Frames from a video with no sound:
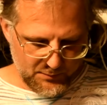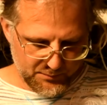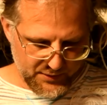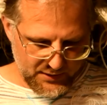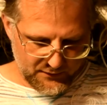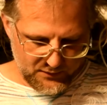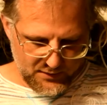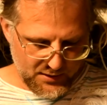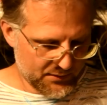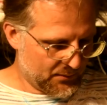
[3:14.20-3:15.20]
But
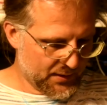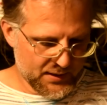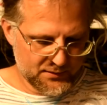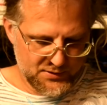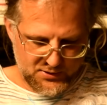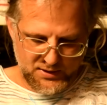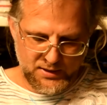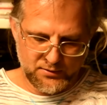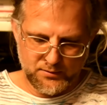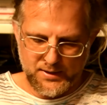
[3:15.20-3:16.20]
now that we got this
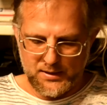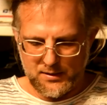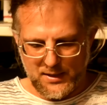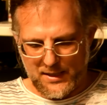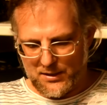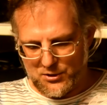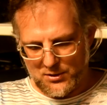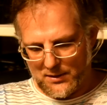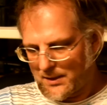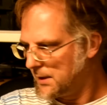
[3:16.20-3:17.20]
together, and it
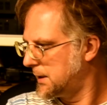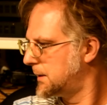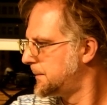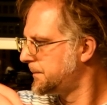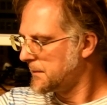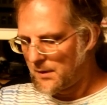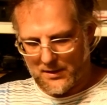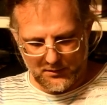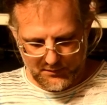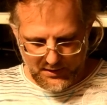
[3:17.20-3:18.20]
actually,
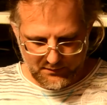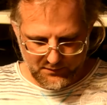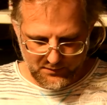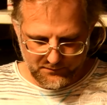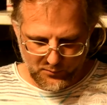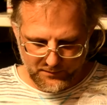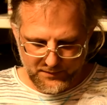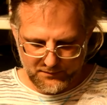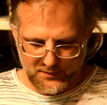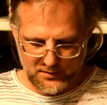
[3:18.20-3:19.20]
I don't have the
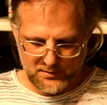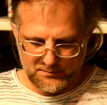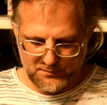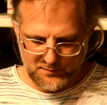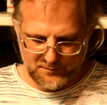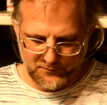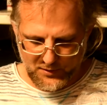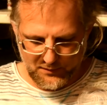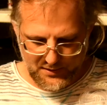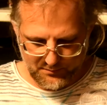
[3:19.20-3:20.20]
450
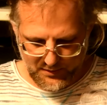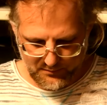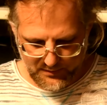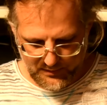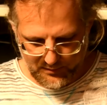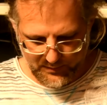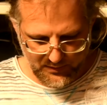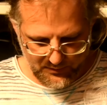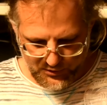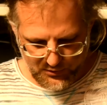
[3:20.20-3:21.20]
front on me with here,
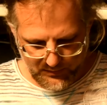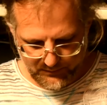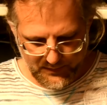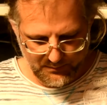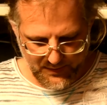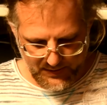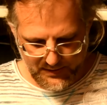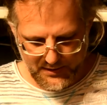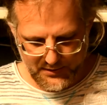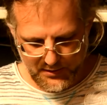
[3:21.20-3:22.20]
but it should fit
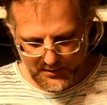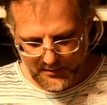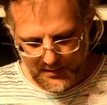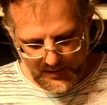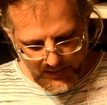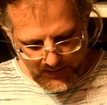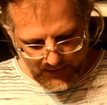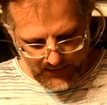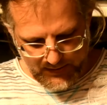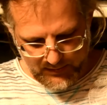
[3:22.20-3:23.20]
back on there.
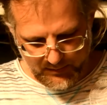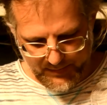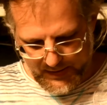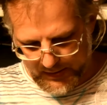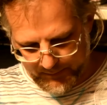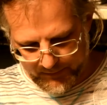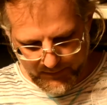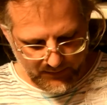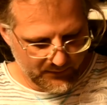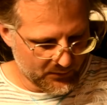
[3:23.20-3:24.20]
And the bottom, it
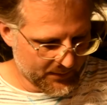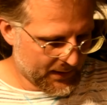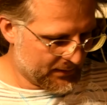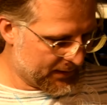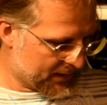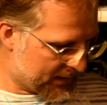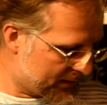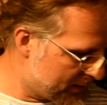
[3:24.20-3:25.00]
fits correctly on